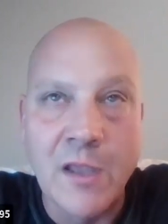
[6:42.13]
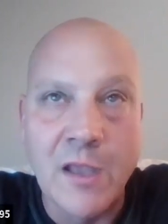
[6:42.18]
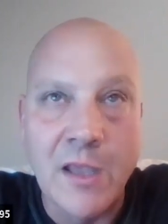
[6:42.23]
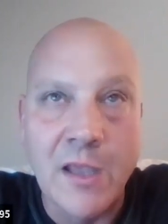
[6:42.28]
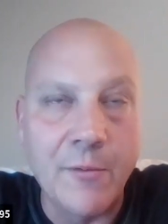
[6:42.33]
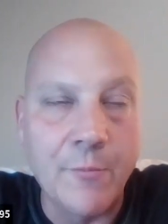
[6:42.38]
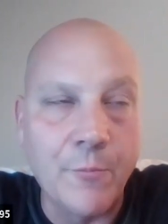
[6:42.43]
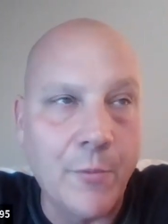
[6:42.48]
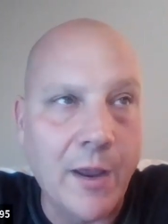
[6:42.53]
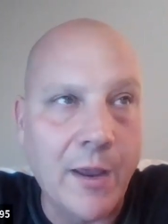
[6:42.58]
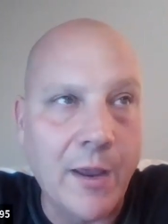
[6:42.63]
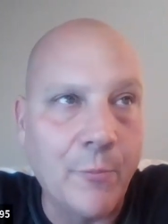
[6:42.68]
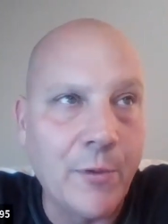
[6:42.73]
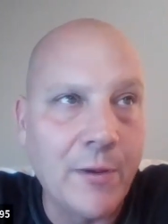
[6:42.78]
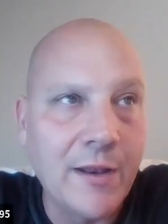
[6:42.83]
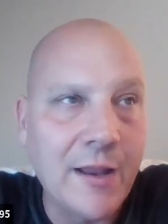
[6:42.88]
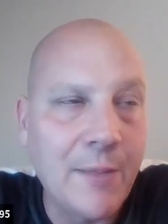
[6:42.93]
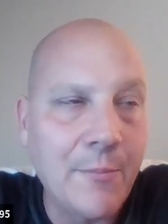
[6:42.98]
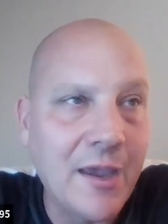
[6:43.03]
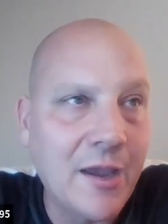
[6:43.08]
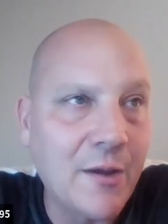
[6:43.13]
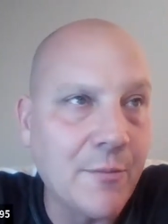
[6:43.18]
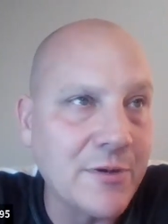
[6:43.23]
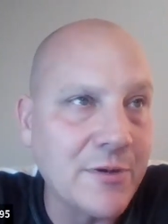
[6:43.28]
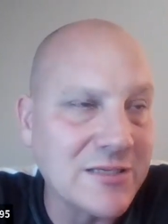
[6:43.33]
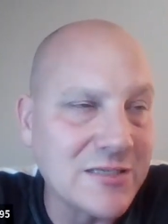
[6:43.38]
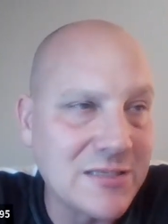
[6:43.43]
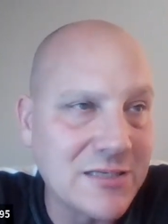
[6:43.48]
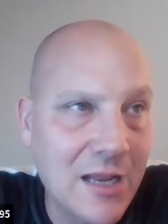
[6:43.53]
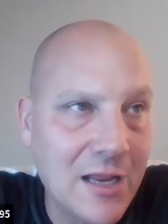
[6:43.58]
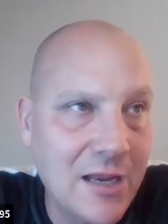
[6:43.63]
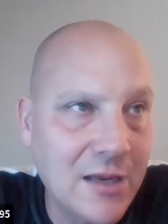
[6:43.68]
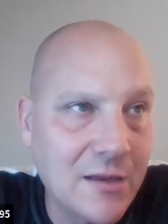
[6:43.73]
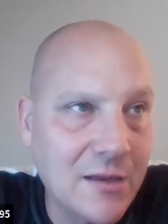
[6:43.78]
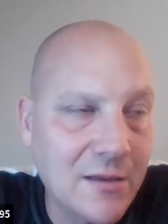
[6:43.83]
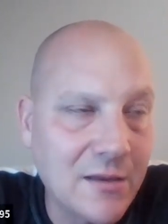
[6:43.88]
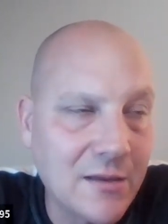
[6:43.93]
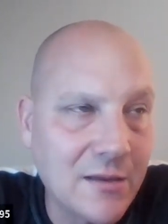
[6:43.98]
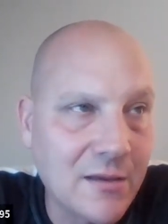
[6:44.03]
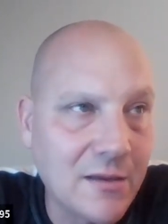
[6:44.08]
And, and when they make a
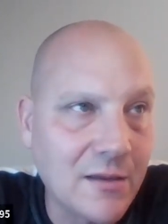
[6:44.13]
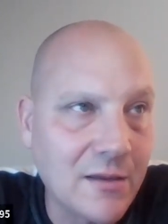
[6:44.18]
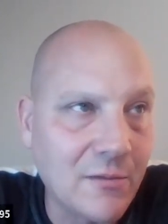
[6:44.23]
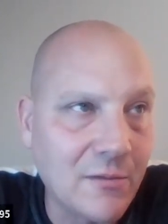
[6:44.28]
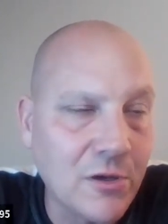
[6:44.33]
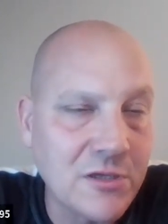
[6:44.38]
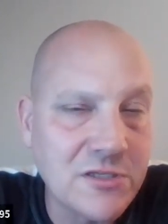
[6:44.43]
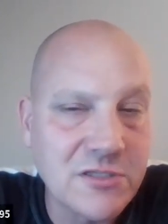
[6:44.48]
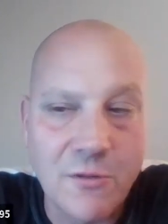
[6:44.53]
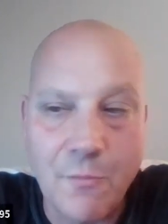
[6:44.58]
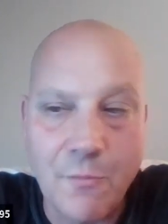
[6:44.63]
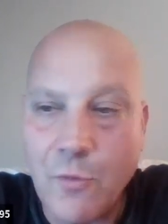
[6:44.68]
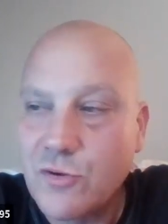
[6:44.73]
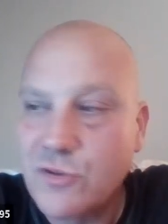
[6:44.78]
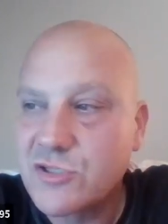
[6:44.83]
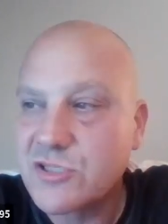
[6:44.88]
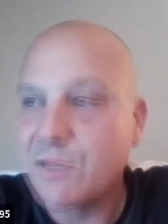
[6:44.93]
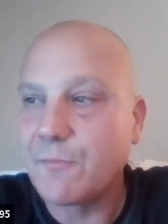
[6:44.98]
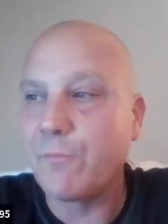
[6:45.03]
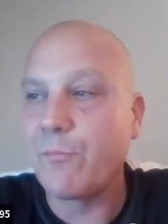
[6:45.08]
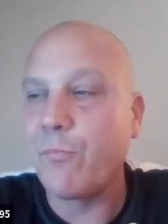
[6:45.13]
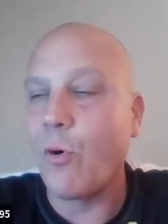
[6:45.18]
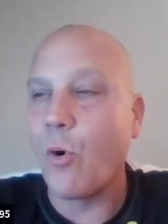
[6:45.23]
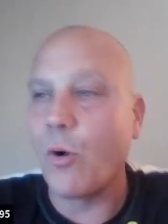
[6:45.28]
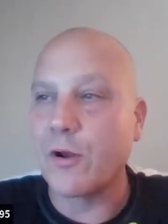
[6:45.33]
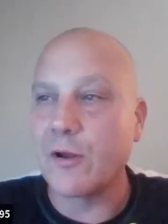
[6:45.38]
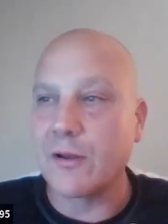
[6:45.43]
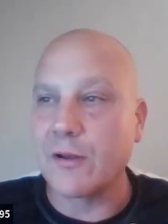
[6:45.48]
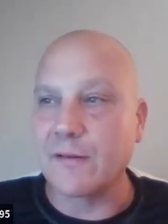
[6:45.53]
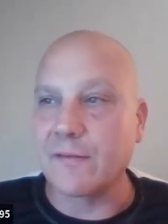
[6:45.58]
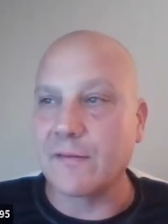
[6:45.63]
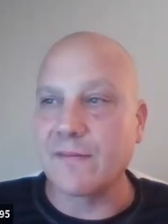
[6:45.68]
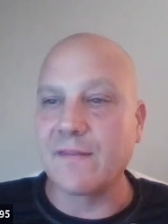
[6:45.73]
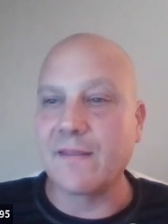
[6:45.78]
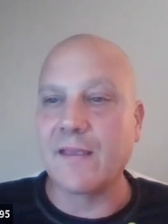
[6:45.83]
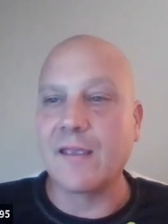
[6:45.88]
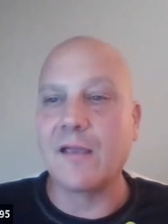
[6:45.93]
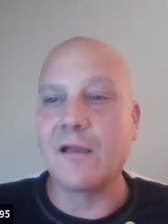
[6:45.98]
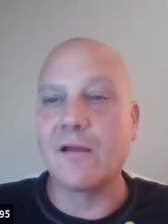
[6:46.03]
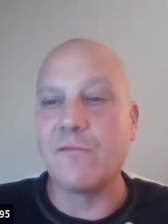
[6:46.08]
mistake, what's the most important
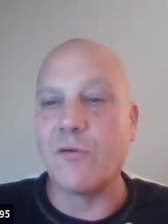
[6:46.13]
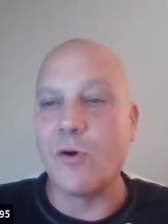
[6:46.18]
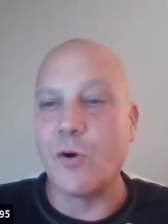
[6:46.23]
thing of